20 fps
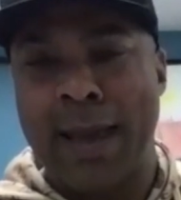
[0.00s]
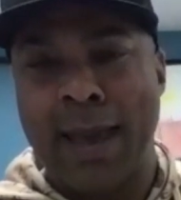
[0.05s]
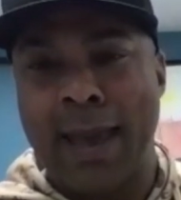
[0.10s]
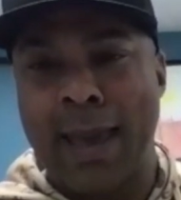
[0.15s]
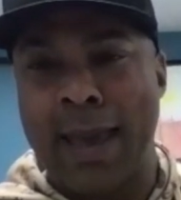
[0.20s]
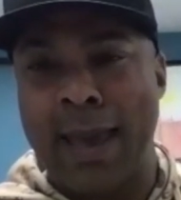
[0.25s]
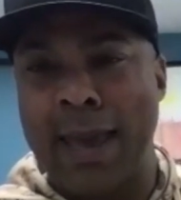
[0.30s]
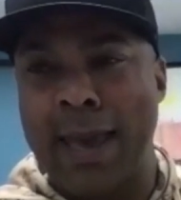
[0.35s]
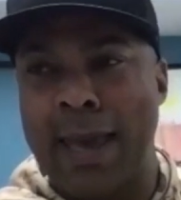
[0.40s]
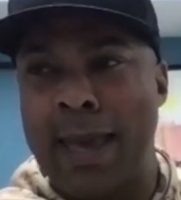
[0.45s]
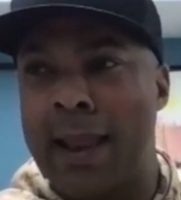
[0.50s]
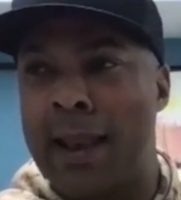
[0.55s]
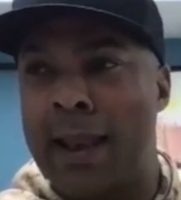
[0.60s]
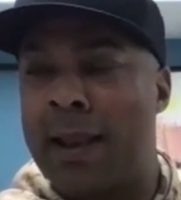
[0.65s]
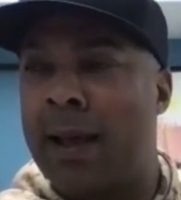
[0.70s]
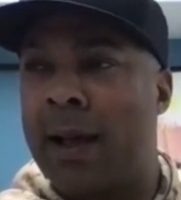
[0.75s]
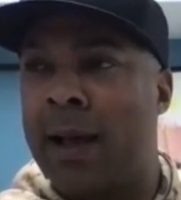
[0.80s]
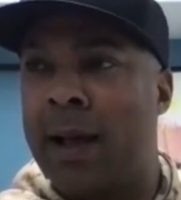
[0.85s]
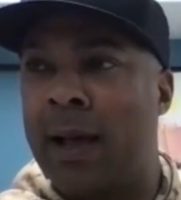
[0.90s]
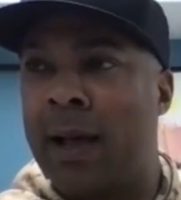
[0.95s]

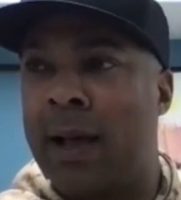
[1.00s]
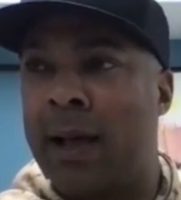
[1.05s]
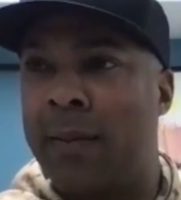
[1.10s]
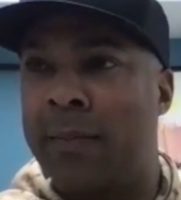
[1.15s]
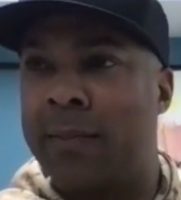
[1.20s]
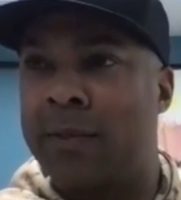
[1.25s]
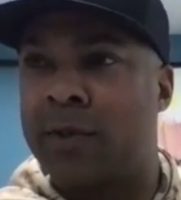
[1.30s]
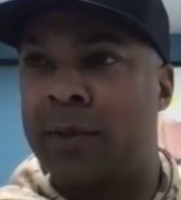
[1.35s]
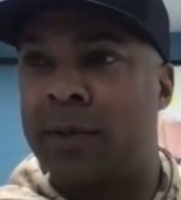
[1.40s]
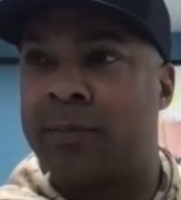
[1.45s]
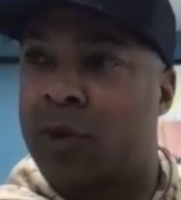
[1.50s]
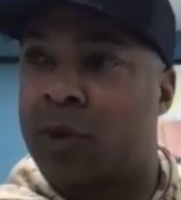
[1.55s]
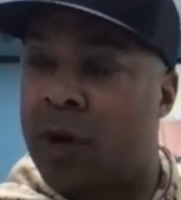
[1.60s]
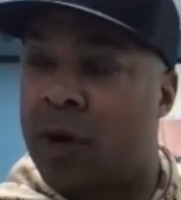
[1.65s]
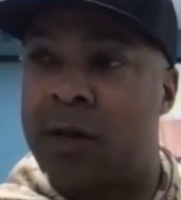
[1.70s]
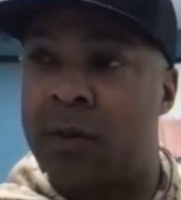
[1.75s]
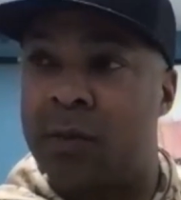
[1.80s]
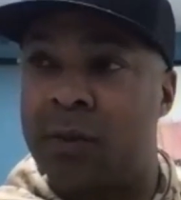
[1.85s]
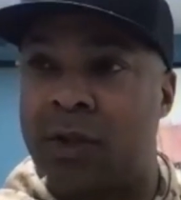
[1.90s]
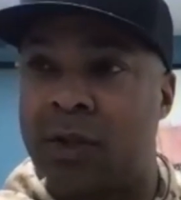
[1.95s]
And so I'm
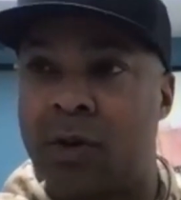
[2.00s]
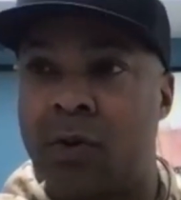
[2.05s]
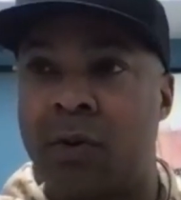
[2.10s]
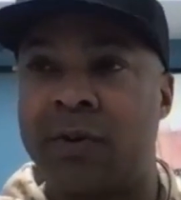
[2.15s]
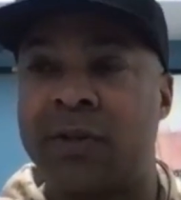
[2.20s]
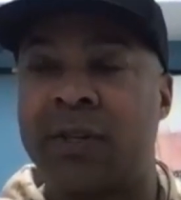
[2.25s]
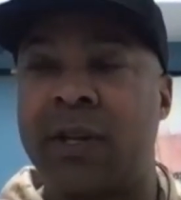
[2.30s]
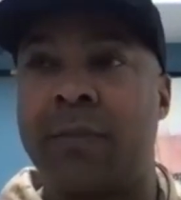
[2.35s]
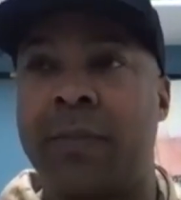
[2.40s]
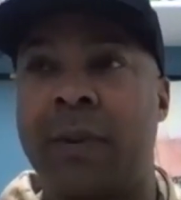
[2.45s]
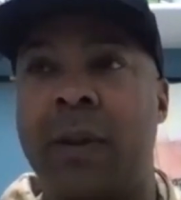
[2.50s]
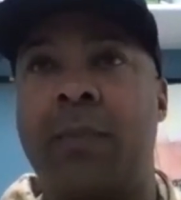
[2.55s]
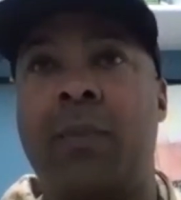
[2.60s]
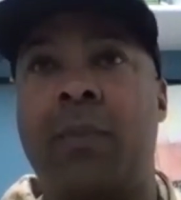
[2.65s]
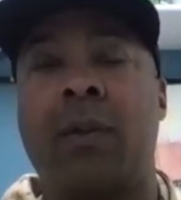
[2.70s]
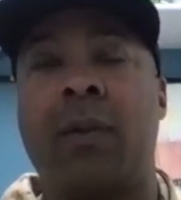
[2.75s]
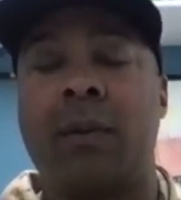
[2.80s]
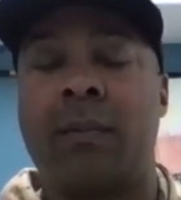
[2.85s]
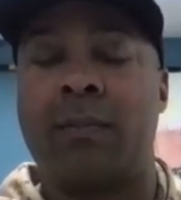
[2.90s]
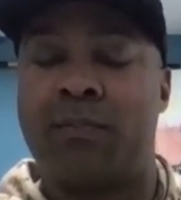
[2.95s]
talking with the Coors Light
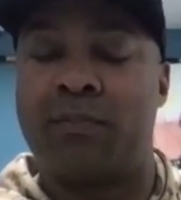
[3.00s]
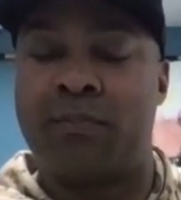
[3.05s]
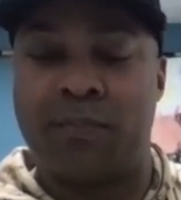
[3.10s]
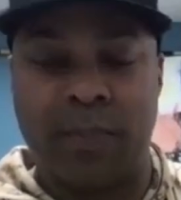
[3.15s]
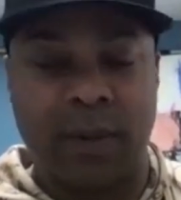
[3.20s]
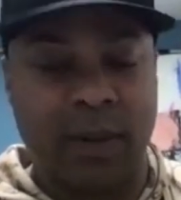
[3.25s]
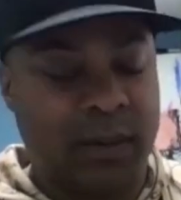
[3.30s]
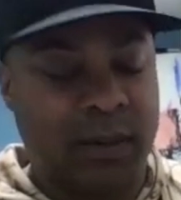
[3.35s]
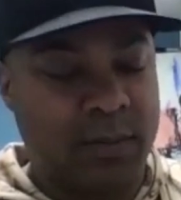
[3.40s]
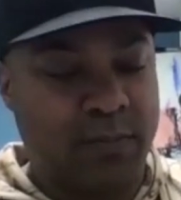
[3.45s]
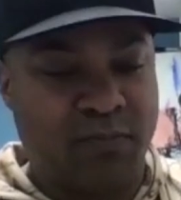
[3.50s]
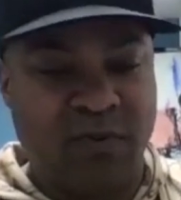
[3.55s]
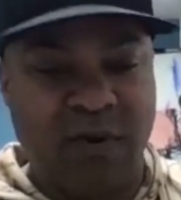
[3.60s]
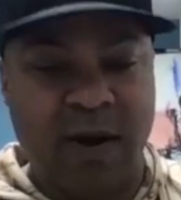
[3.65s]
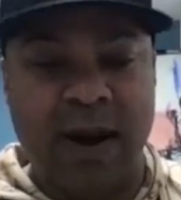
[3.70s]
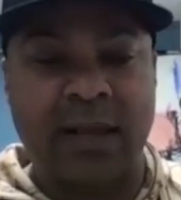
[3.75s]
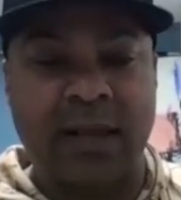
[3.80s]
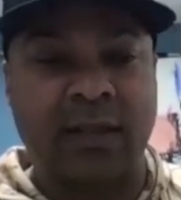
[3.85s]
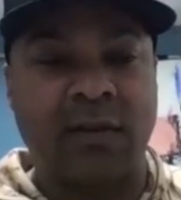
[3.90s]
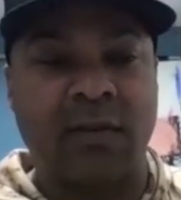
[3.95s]
people. The
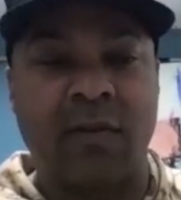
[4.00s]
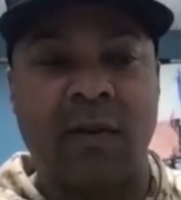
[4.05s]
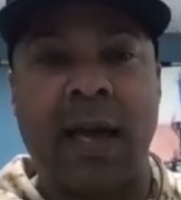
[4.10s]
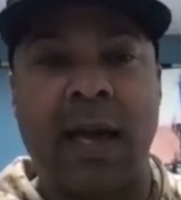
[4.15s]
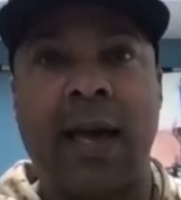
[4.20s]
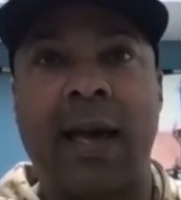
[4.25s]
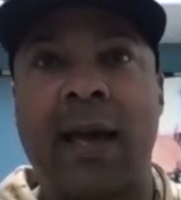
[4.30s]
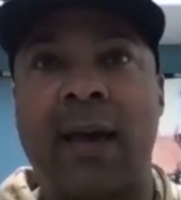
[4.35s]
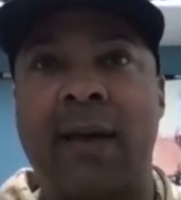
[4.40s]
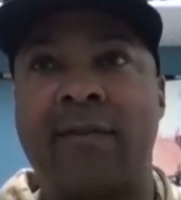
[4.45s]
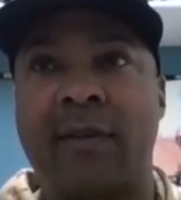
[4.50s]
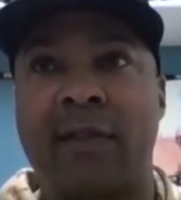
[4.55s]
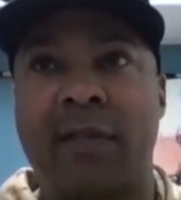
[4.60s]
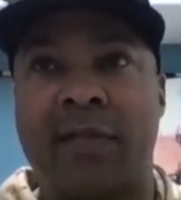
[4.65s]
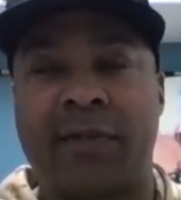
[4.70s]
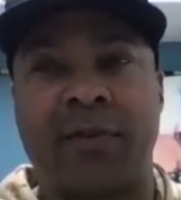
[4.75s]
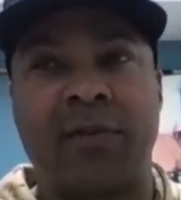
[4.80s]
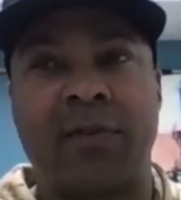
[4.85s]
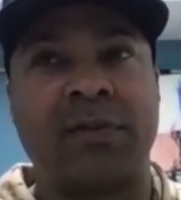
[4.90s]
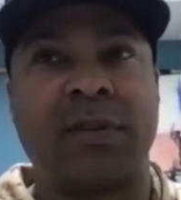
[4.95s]
product arrived on a
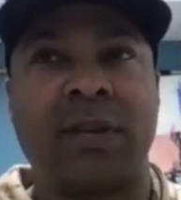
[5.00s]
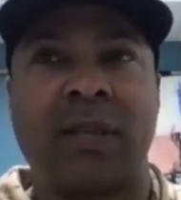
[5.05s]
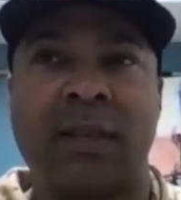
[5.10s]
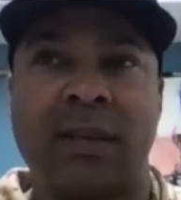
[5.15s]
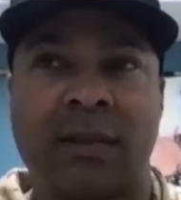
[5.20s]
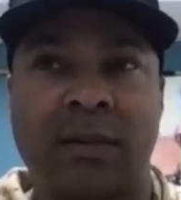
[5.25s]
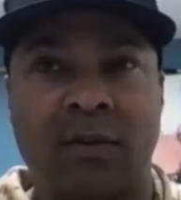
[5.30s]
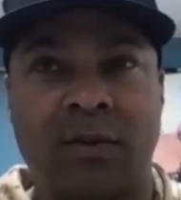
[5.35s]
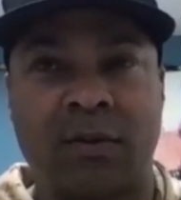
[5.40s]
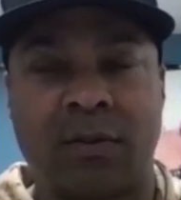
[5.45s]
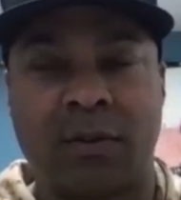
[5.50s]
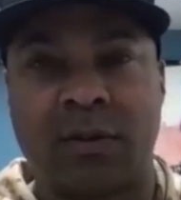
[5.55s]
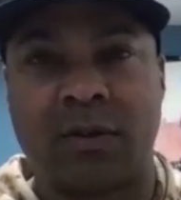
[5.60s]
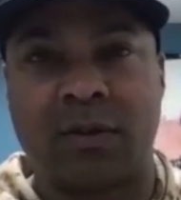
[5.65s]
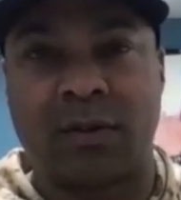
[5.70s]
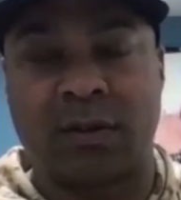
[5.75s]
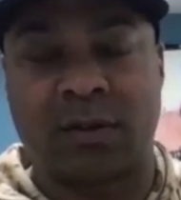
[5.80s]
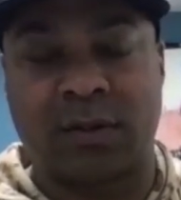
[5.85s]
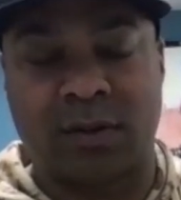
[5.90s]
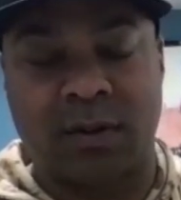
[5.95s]
Thursday. I think they're supposed
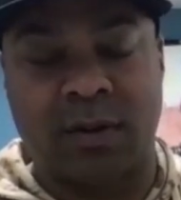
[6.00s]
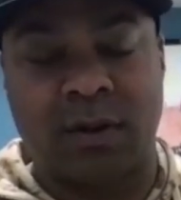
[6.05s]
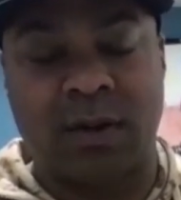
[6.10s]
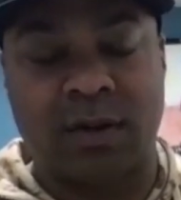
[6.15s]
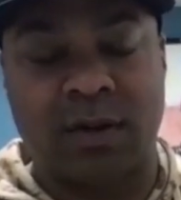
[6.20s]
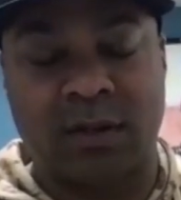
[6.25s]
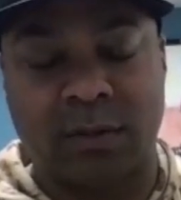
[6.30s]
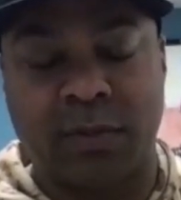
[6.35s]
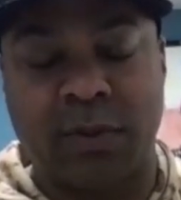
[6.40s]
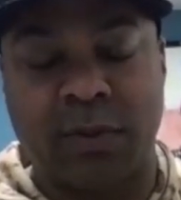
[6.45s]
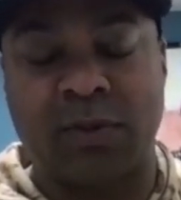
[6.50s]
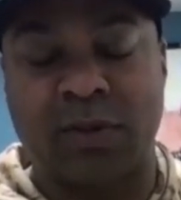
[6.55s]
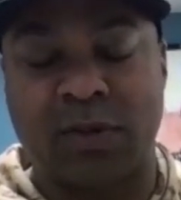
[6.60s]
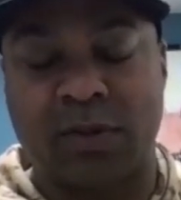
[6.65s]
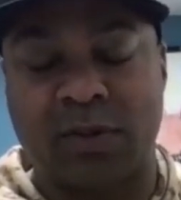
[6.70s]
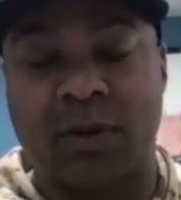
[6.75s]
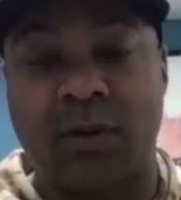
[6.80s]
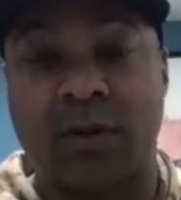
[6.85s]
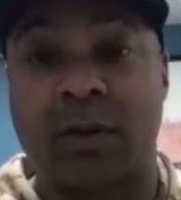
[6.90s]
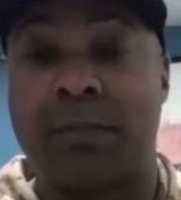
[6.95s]
to
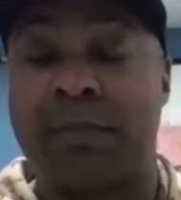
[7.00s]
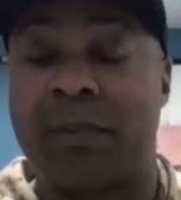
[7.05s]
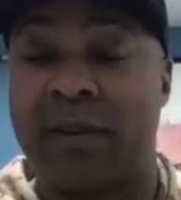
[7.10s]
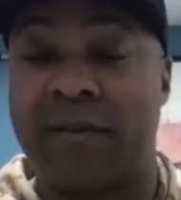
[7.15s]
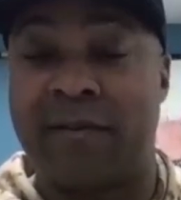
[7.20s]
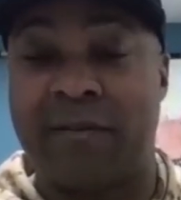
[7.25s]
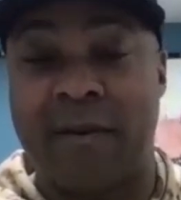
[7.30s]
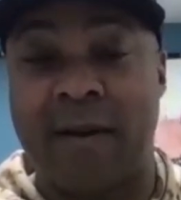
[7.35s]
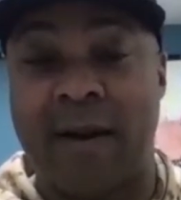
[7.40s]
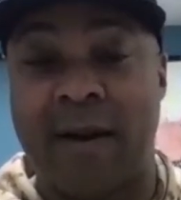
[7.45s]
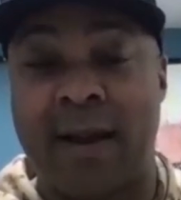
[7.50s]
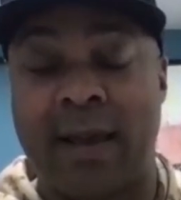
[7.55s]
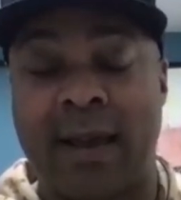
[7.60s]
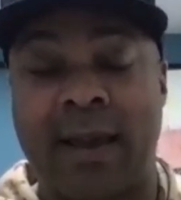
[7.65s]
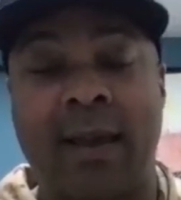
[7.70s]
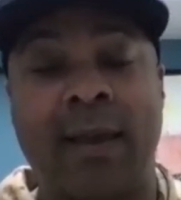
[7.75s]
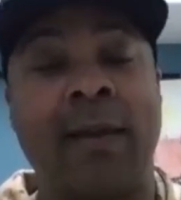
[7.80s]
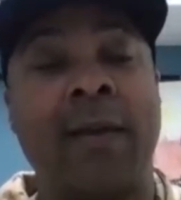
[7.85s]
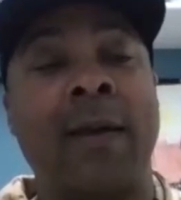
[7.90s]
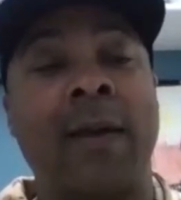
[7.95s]
start to play Friday.